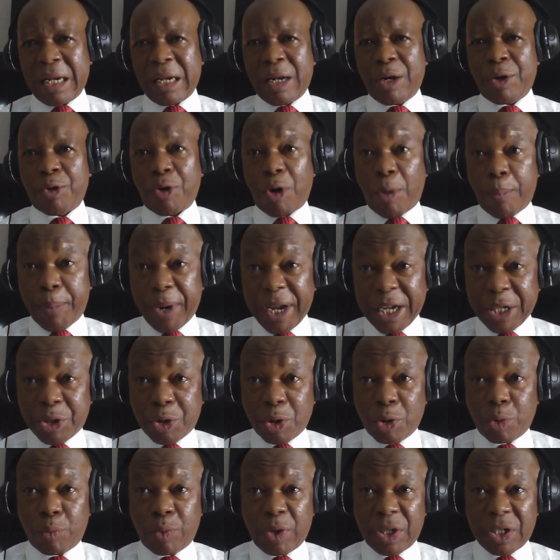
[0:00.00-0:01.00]

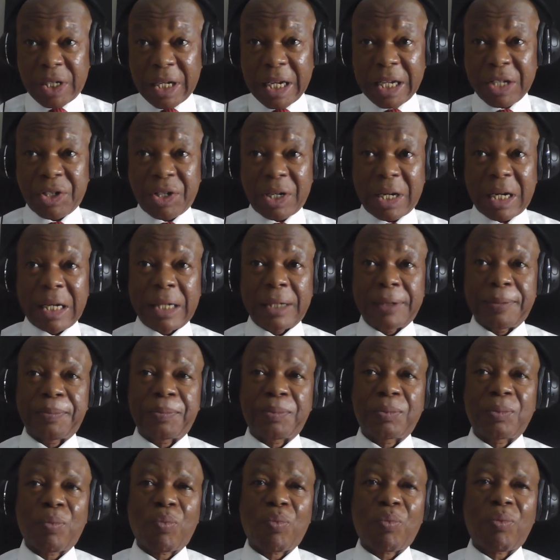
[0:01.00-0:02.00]
Roberto Guizecha,
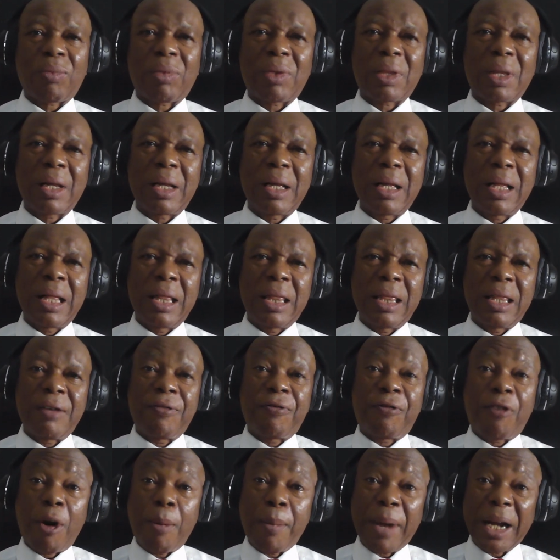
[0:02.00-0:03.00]
the
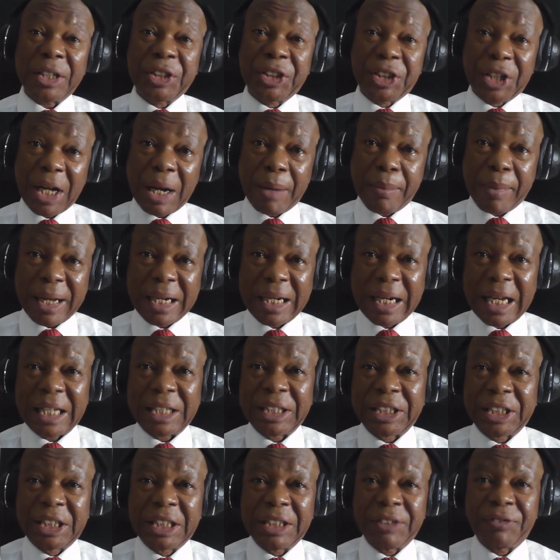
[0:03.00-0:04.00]
former chairman and
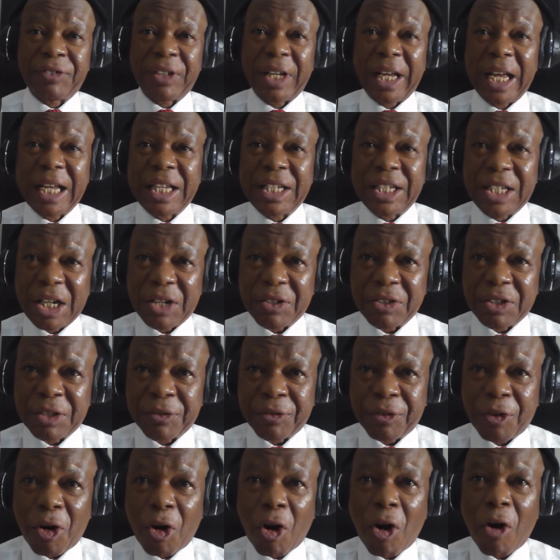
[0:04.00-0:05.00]
chief executive
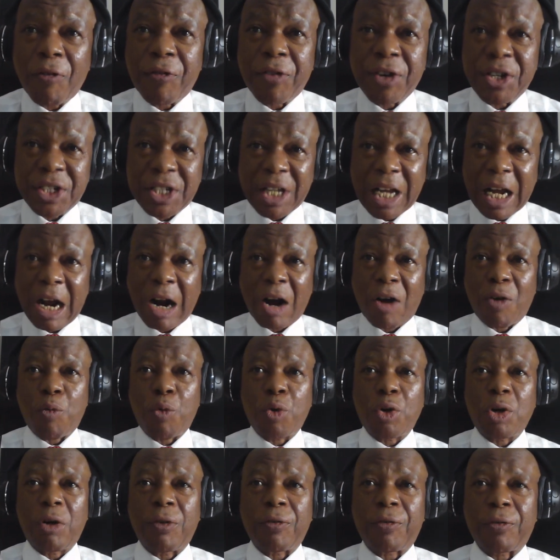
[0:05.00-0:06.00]
officer of
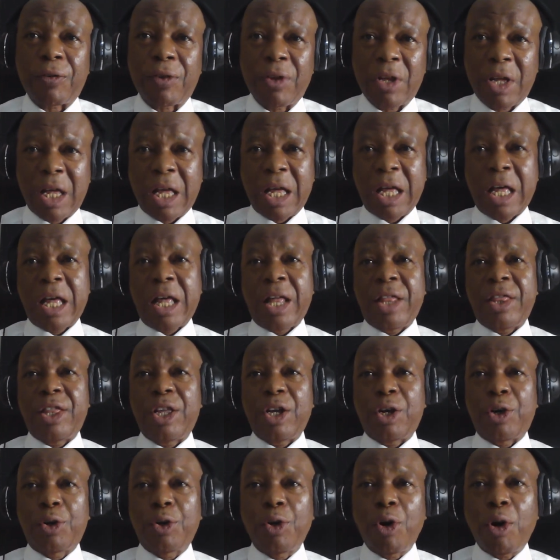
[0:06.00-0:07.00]
one of the
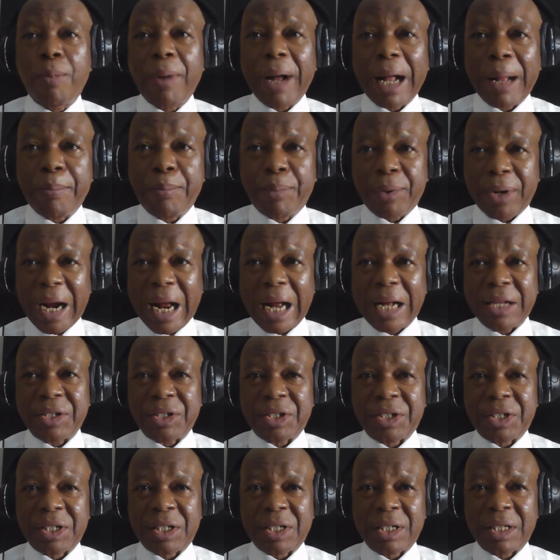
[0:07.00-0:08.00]
global
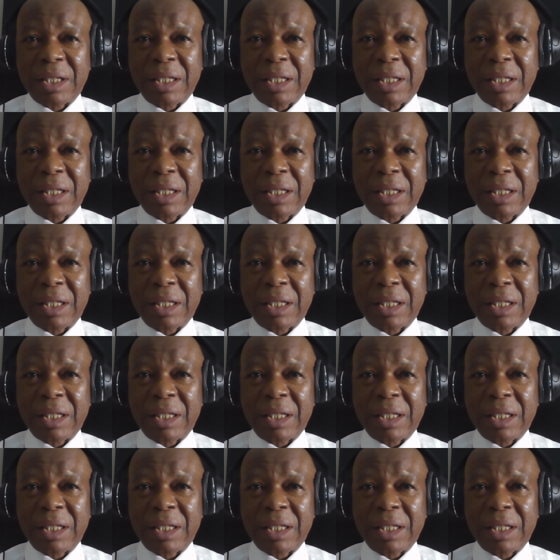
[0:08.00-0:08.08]
brands.